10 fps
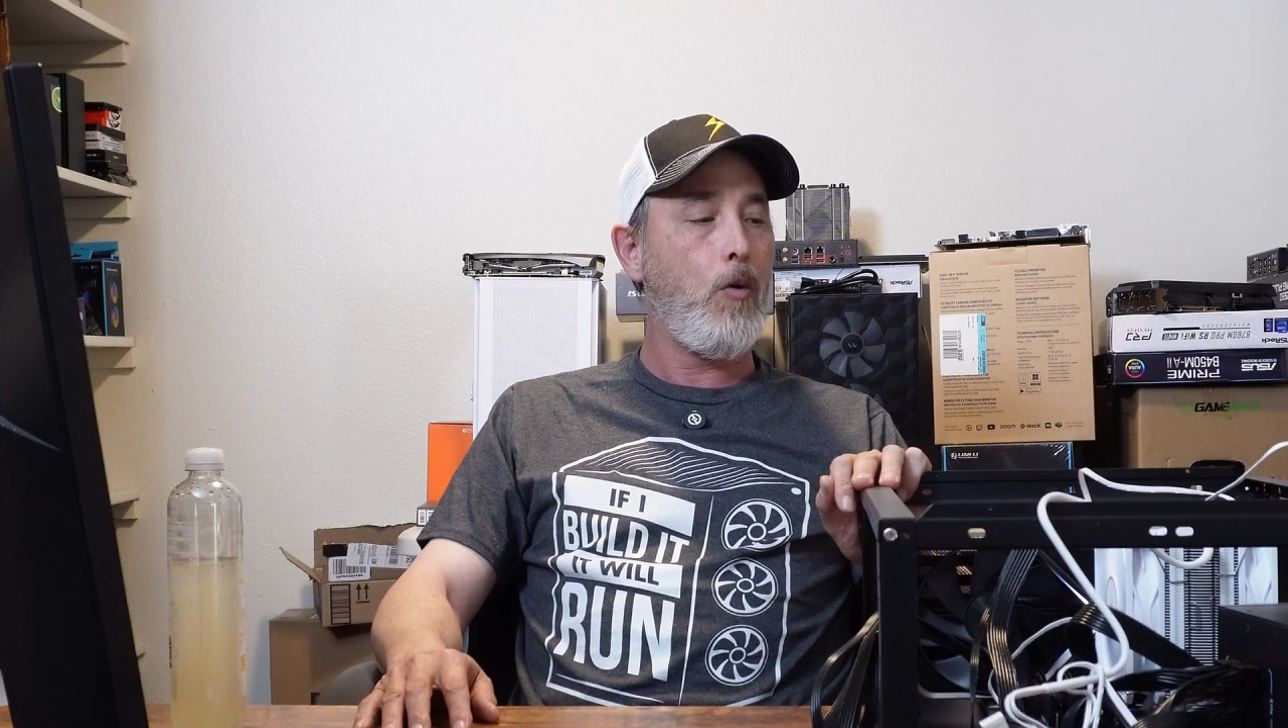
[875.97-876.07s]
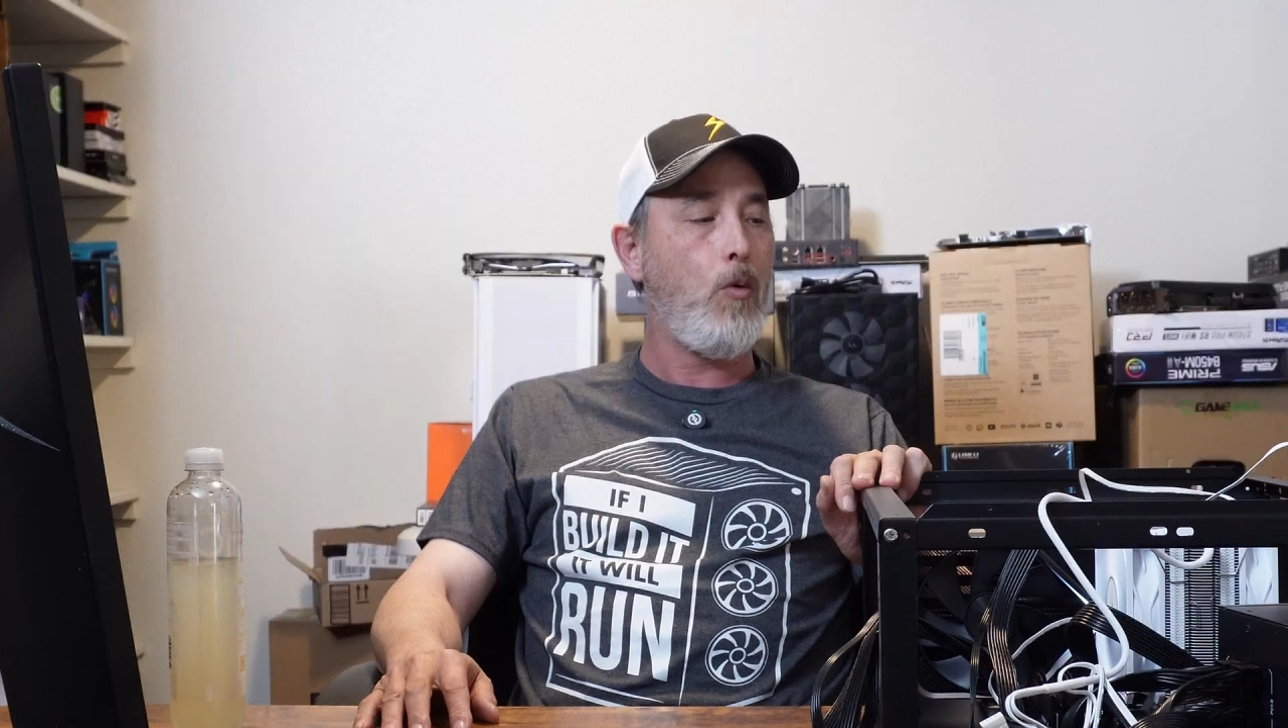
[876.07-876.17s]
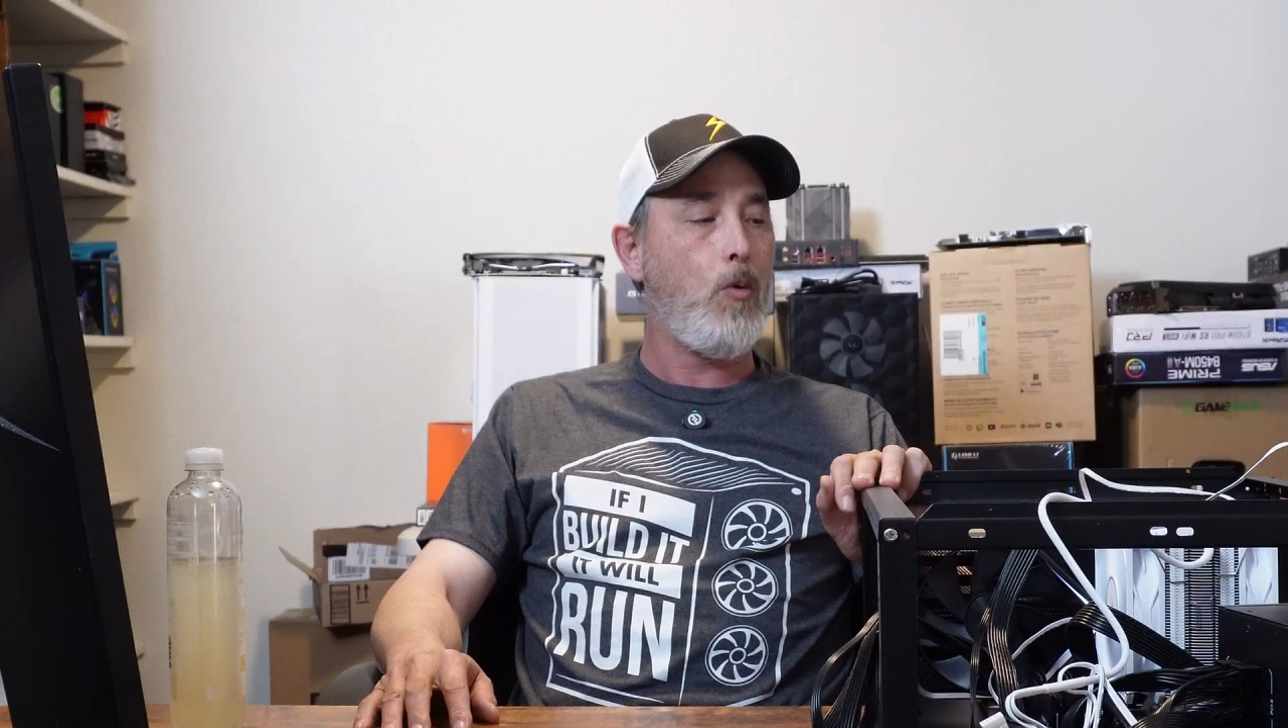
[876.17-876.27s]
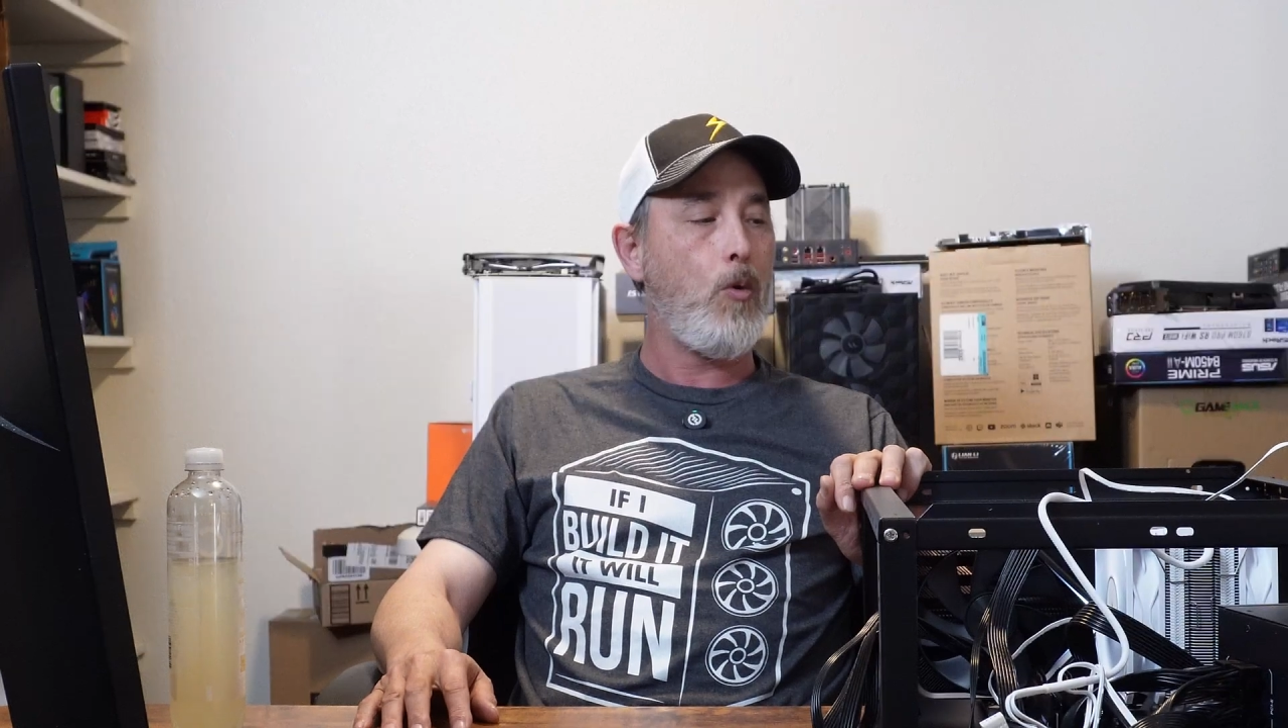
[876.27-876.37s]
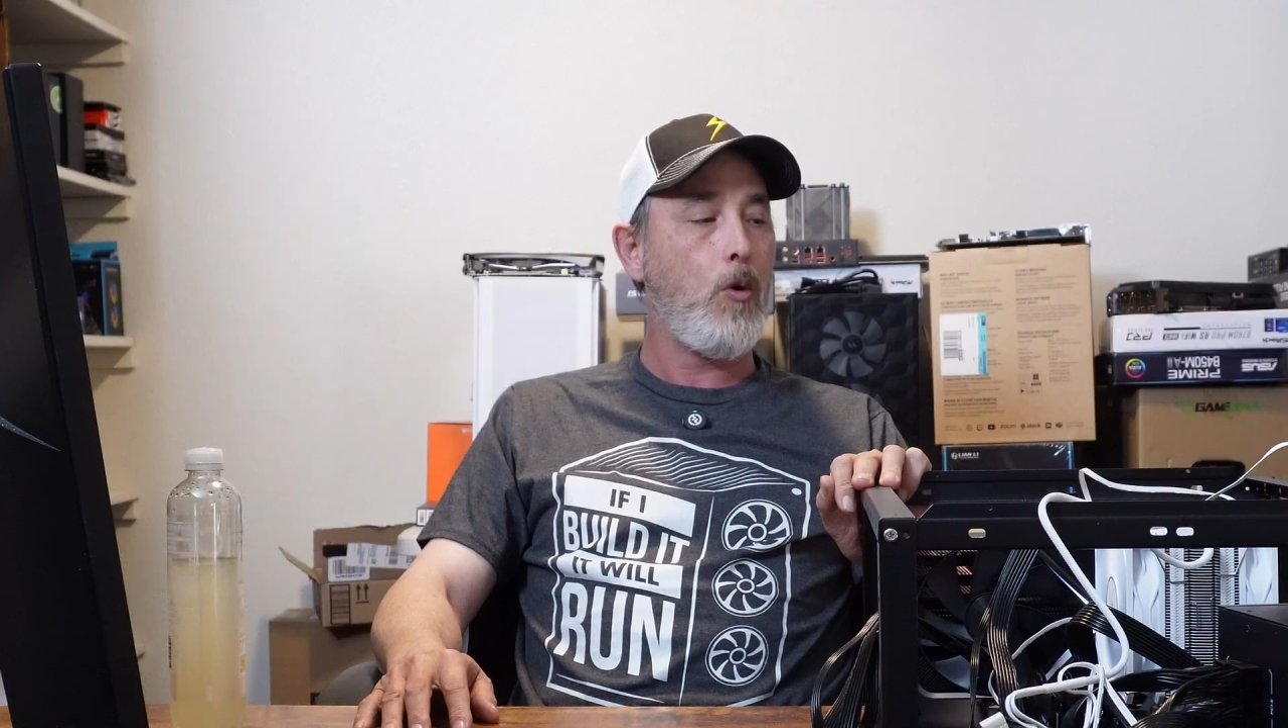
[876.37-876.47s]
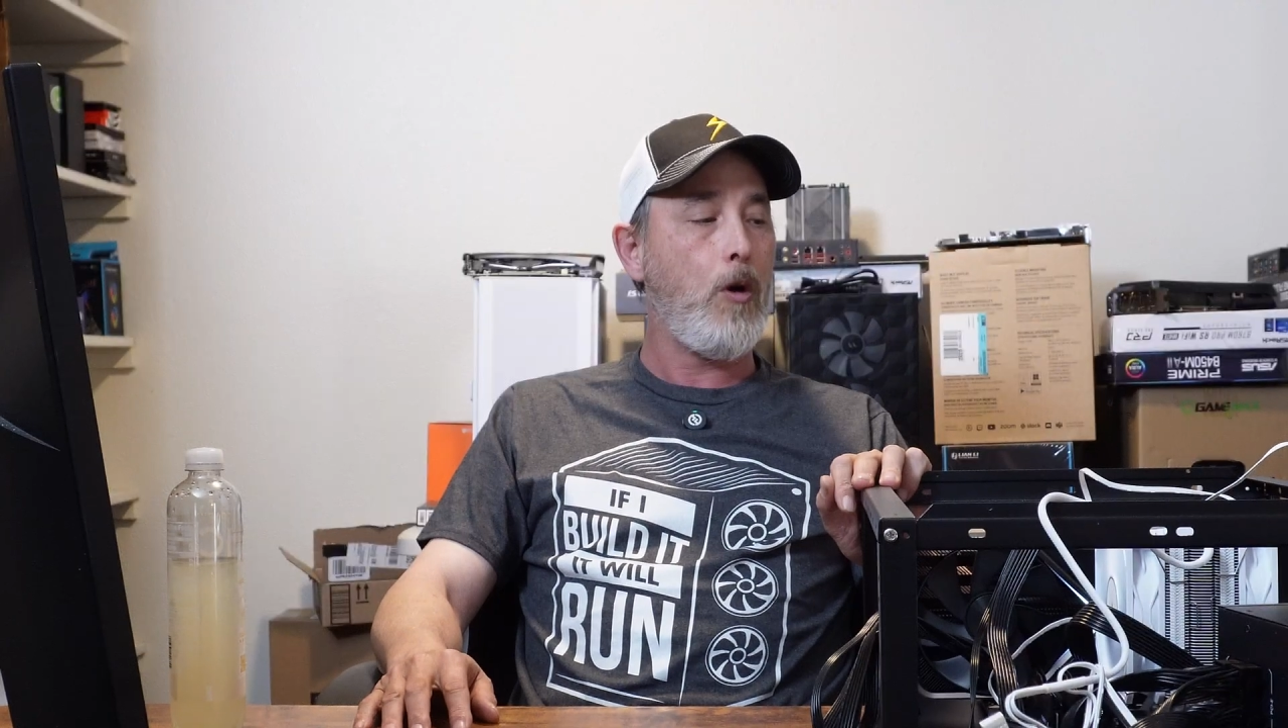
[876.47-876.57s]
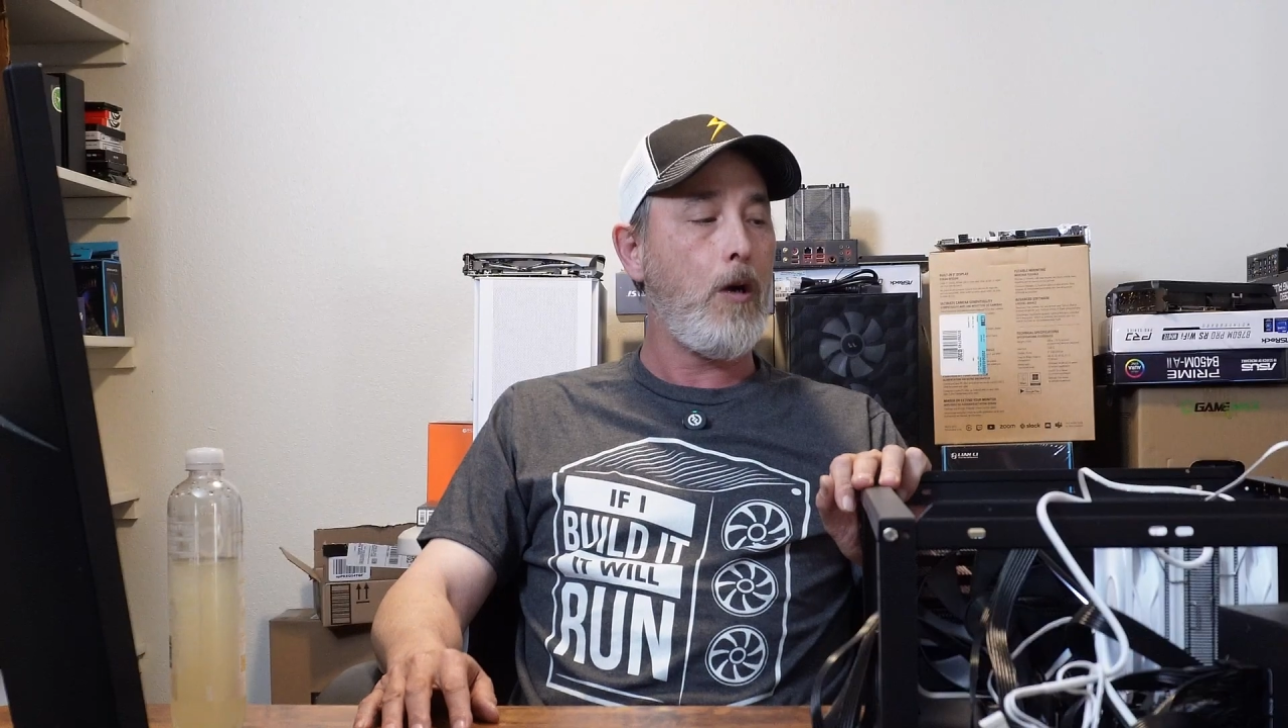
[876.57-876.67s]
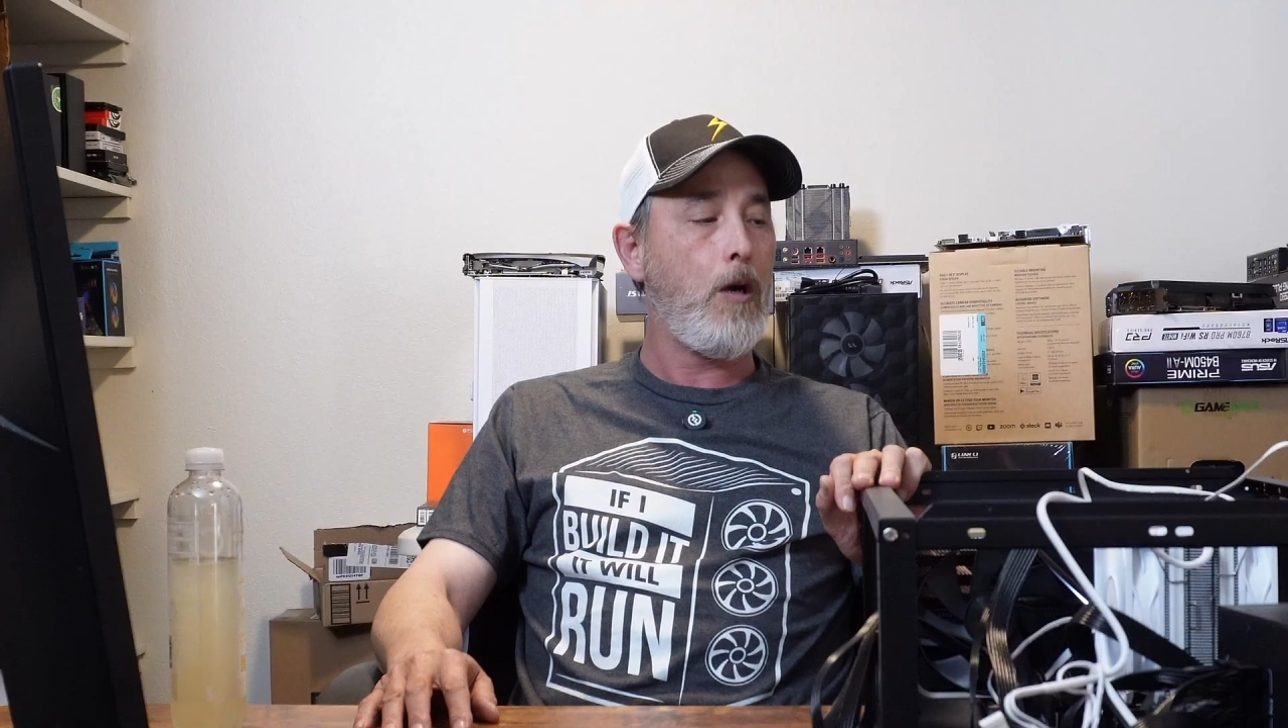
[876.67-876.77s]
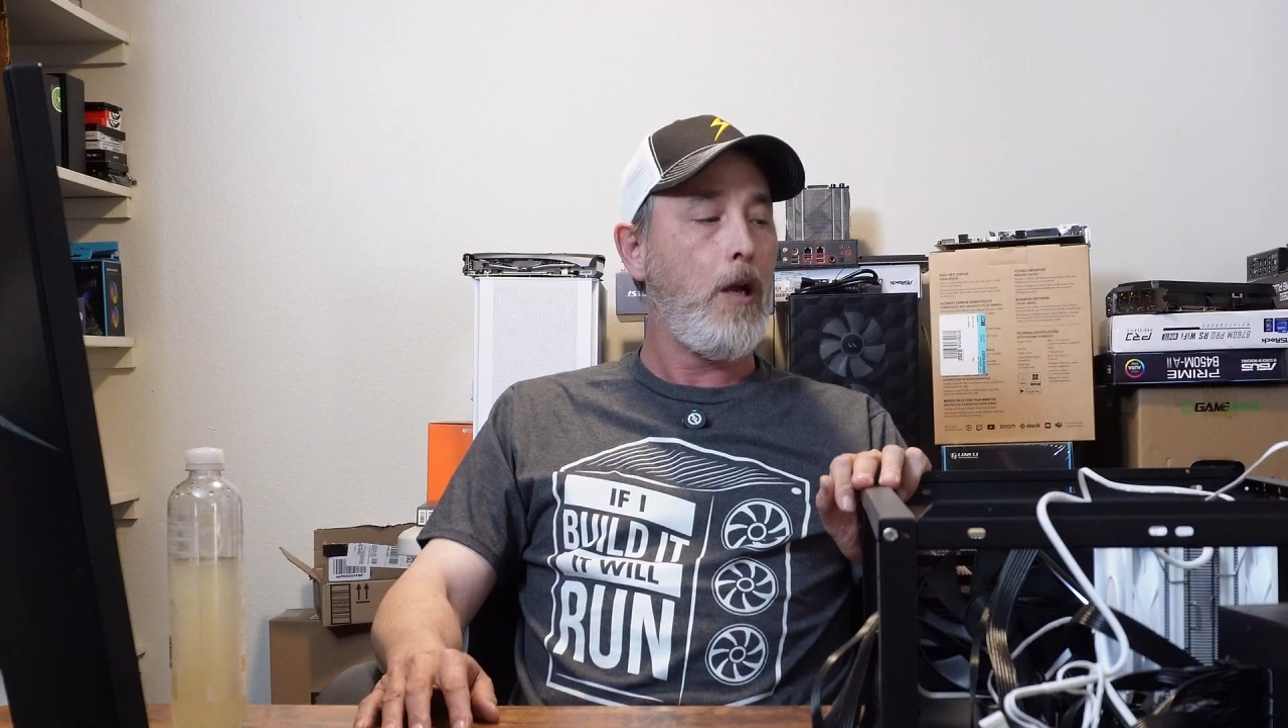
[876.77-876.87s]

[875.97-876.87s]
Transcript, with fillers: or